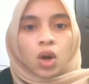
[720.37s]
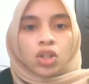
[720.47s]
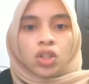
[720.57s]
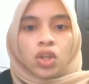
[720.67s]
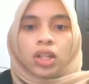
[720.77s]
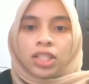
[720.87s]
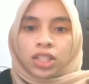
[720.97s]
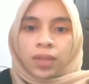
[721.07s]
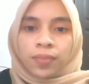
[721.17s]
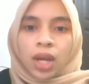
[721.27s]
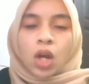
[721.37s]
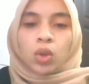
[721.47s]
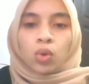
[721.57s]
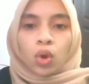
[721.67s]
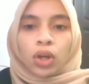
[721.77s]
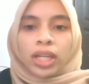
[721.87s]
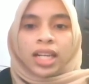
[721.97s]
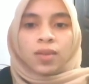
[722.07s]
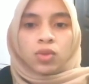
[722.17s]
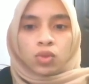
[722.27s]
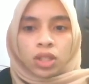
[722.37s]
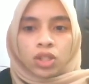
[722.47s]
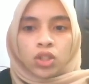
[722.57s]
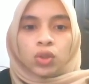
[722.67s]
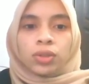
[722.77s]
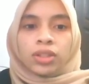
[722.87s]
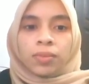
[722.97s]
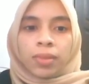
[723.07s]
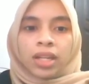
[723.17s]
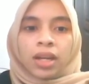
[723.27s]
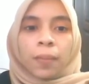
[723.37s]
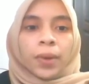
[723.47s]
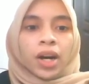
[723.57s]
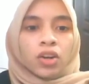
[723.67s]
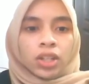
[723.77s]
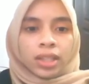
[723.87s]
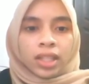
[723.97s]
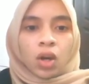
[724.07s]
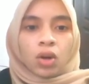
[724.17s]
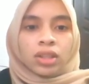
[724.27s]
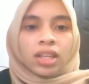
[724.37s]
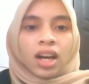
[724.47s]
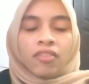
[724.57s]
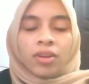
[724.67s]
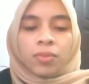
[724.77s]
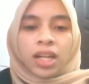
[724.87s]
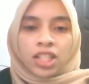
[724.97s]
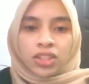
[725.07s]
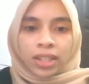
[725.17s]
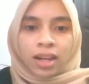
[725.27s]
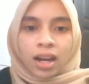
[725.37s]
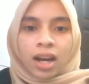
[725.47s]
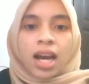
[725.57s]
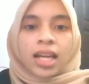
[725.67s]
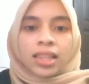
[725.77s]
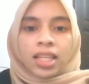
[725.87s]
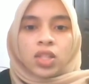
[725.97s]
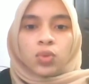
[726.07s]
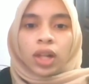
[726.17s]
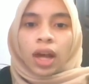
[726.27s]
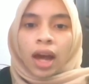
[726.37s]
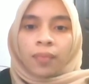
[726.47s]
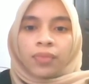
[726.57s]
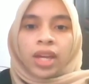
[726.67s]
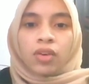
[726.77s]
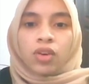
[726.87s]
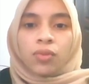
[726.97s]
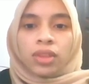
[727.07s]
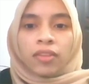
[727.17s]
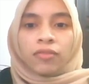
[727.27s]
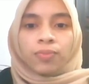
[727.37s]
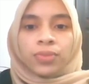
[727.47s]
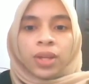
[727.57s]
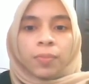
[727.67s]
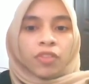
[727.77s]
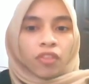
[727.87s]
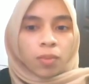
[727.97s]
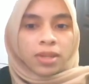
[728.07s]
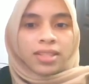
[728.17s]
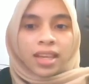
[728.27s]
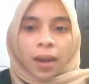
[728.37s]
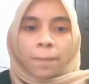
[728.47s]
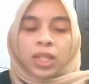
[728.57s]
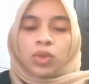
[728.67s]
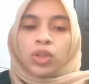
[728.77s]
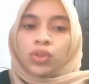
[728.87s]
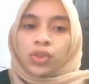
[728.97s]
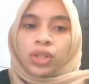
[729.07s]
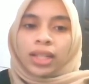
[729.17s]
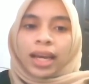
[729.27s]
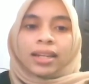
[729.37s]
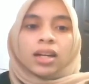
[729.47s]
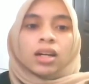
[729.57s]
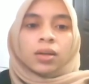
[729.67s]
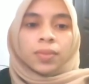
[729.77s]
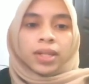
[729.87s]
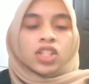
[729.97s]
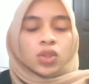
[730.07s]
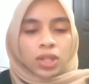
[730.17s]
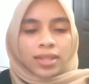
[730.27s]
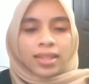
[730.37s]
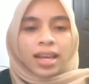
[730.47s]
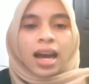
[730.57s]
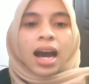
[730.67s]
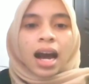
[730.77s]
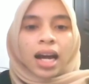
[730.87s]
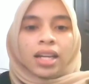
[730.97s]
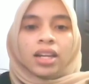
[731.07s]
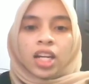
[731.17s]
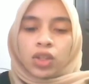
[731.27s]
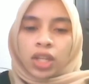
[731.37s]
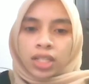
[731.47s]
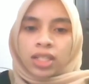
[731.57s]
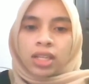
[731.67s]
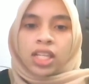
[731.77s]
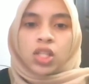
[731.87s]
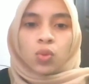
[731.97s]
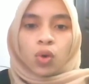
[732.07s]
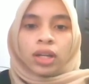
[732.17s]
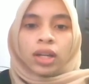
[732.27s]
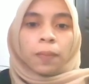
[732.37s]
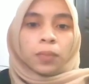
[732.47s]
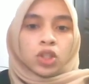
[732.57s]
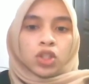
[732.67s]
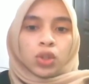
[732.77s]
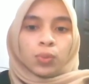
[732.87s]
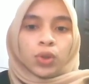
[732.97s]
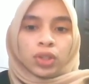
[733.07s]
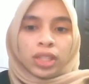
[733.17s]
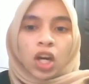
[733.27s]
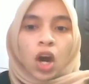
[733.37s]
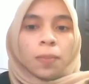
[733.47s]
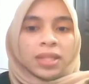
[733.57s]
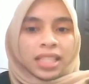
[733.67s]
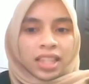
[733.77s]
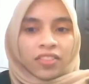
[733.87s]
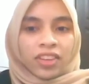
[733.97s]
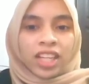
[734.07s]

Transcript: or scholarship to low-income students should remain a priority on the government agenda. This will help narrow the performance gap between rural and urban students. Higher education is one approach to building competitive